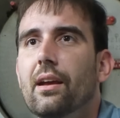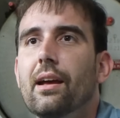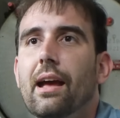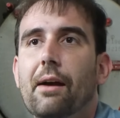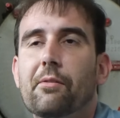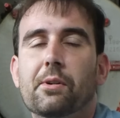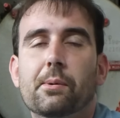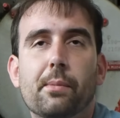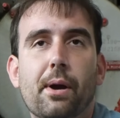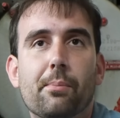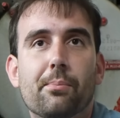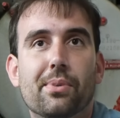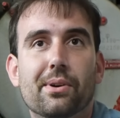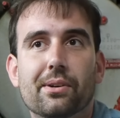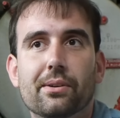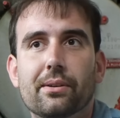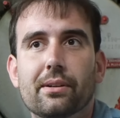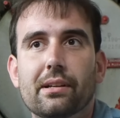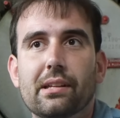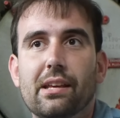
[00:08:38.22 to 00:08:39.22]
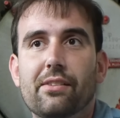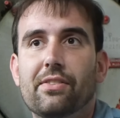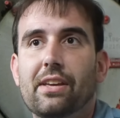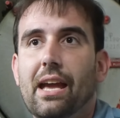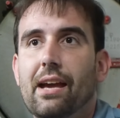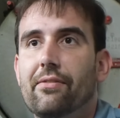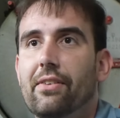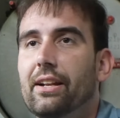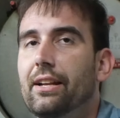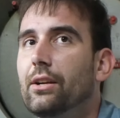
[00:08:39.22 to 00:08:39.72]
And remember, if you
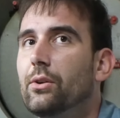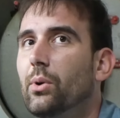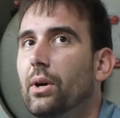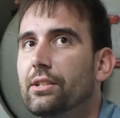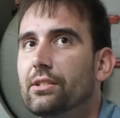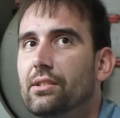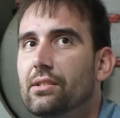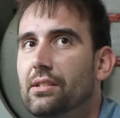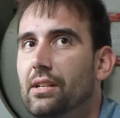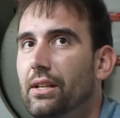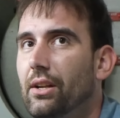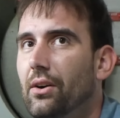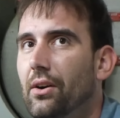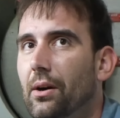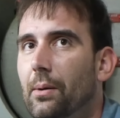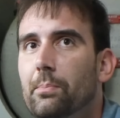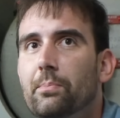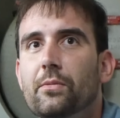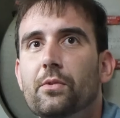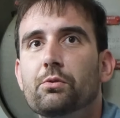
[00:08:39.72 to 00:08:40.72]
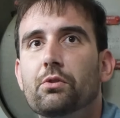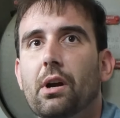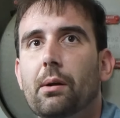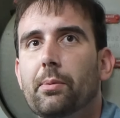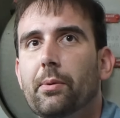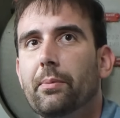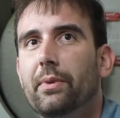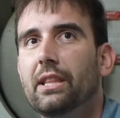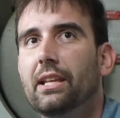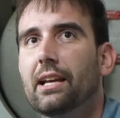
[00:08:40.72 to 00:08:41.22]
have any questions at all, drop
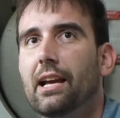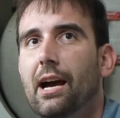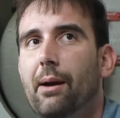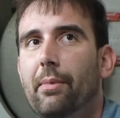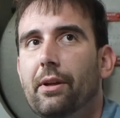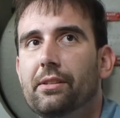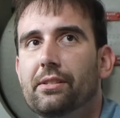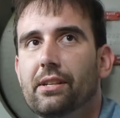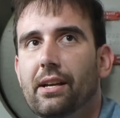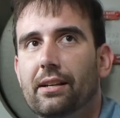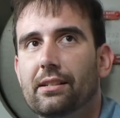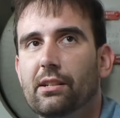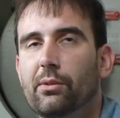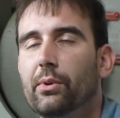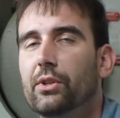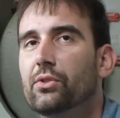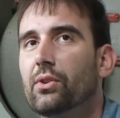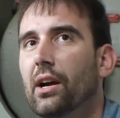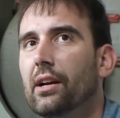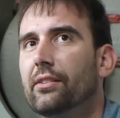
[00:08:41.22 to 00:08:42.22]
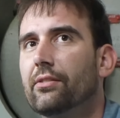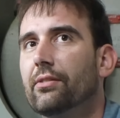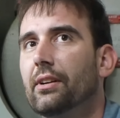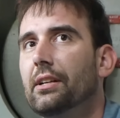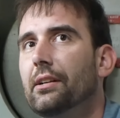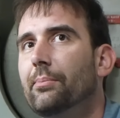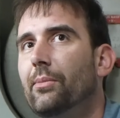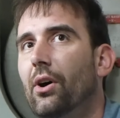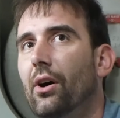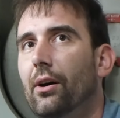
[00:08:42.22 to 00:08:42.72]
them in the comment section. We try to read
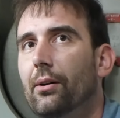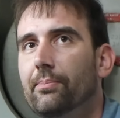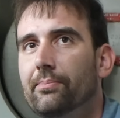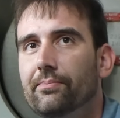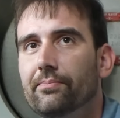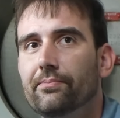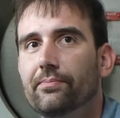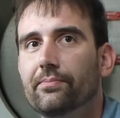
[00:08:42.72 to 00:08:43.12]
them all.